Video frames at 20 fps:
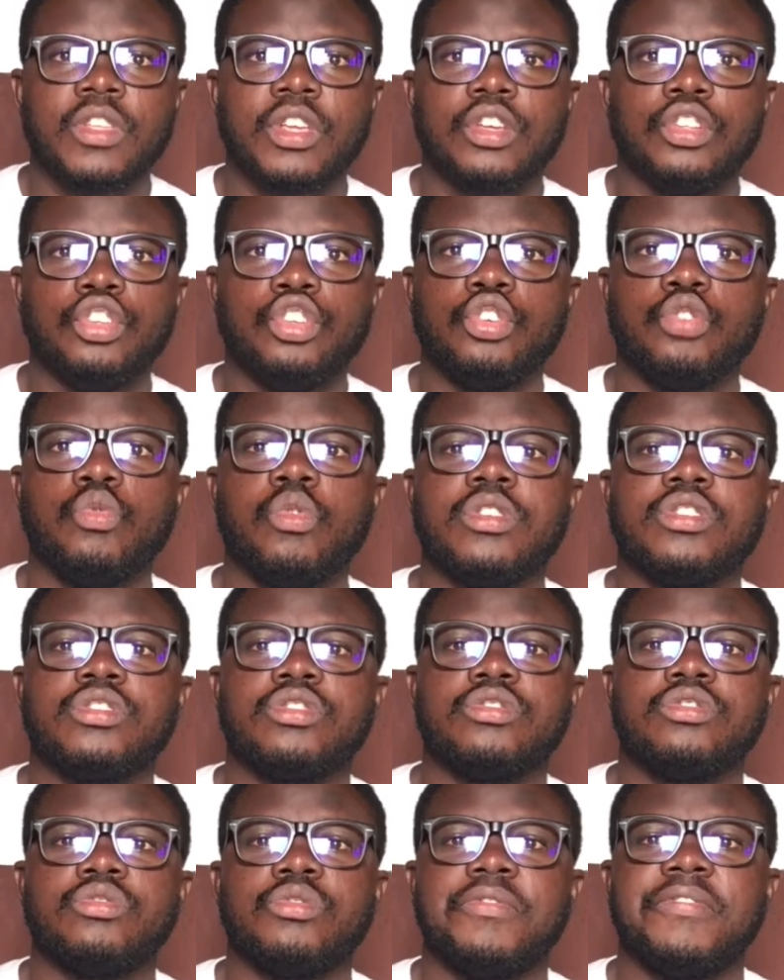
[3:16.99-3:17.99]
Do you want to
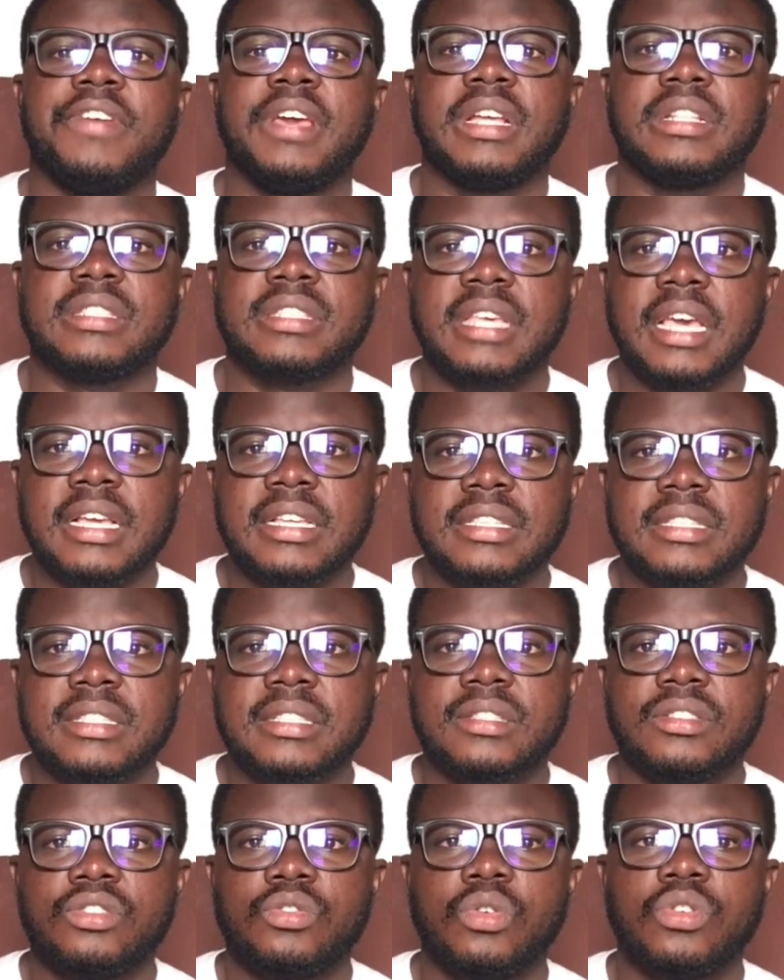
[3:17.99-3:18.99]
do via text?
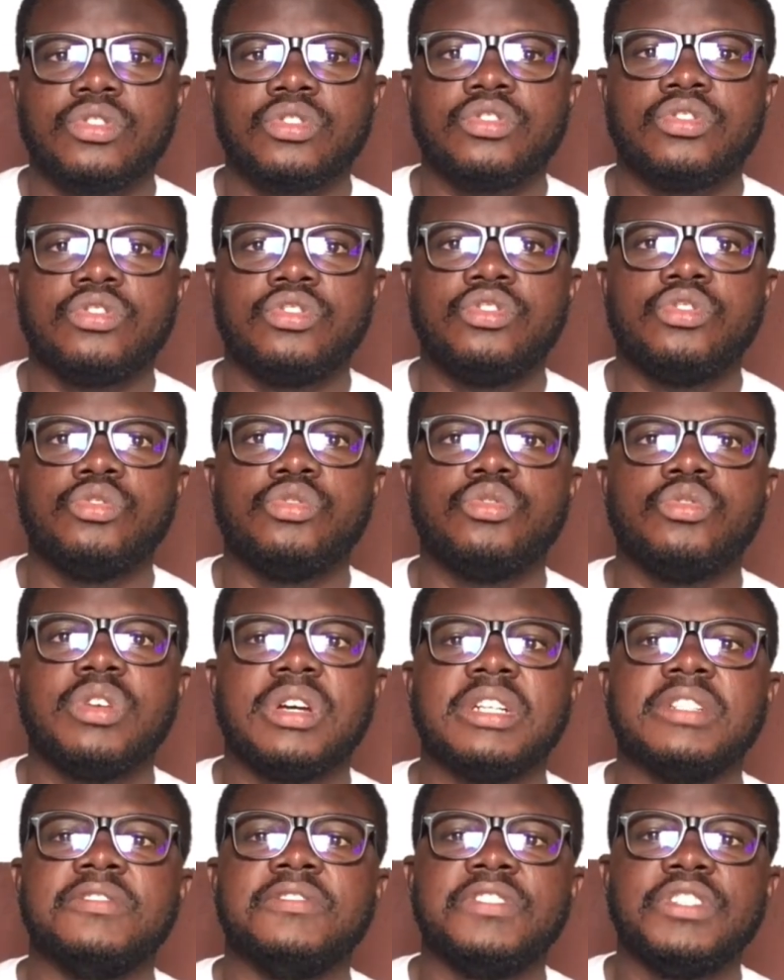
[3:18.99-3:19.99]
Do you want to do a
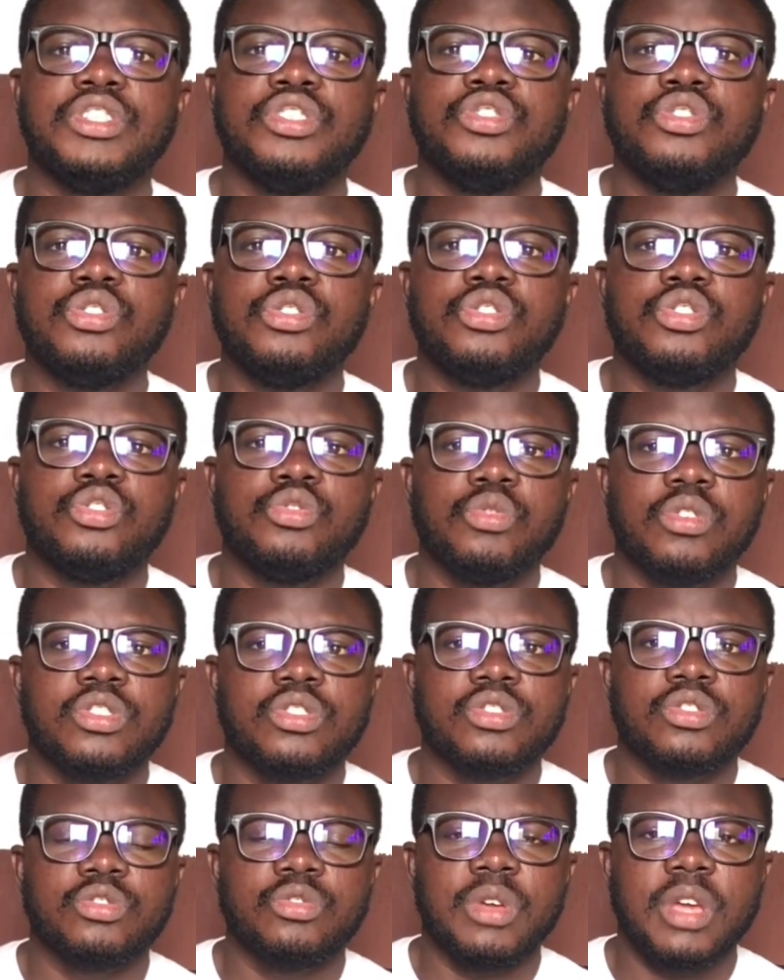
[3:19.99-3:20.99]
video? Do you want to
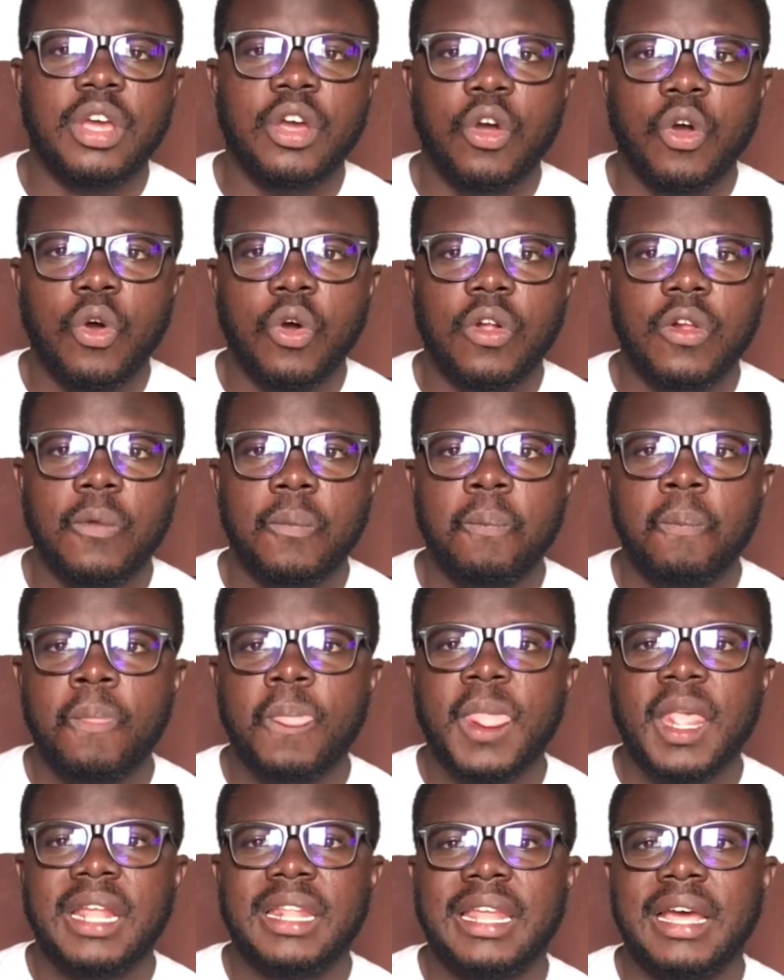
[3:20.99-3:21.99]
do a call?
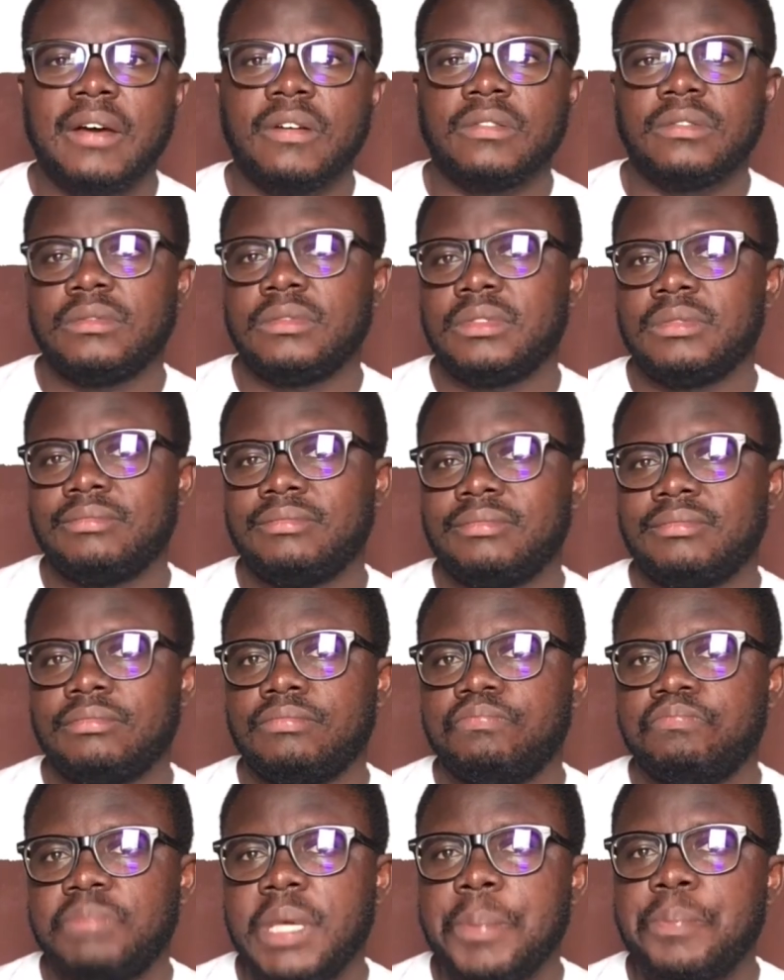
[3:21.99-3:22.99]
Now,
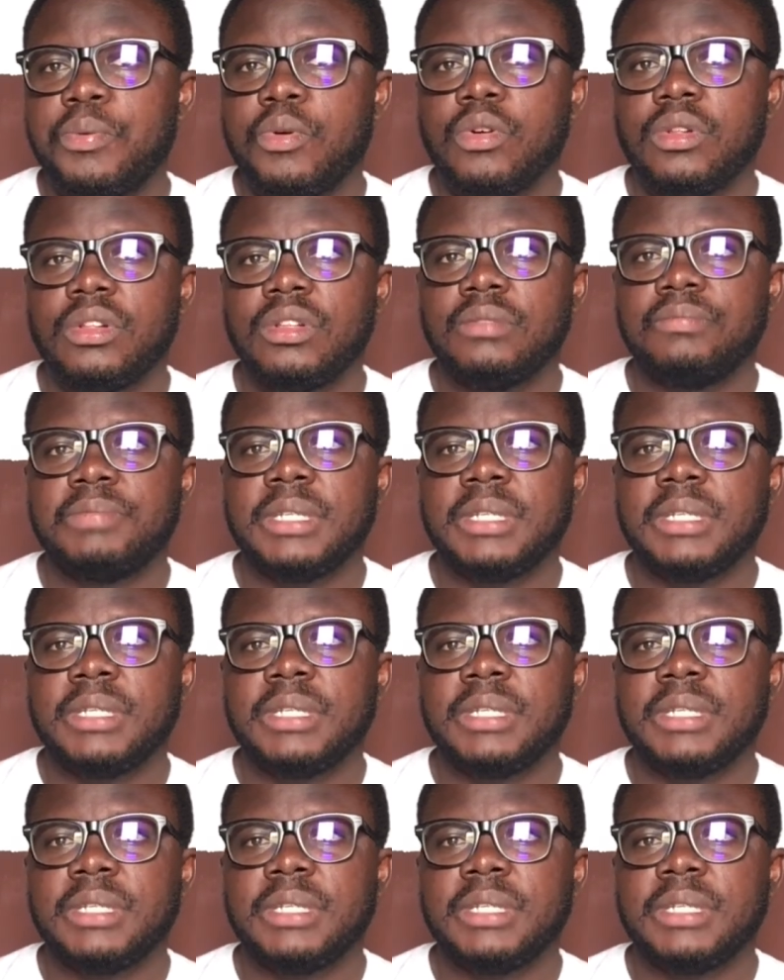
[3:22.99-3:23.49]
people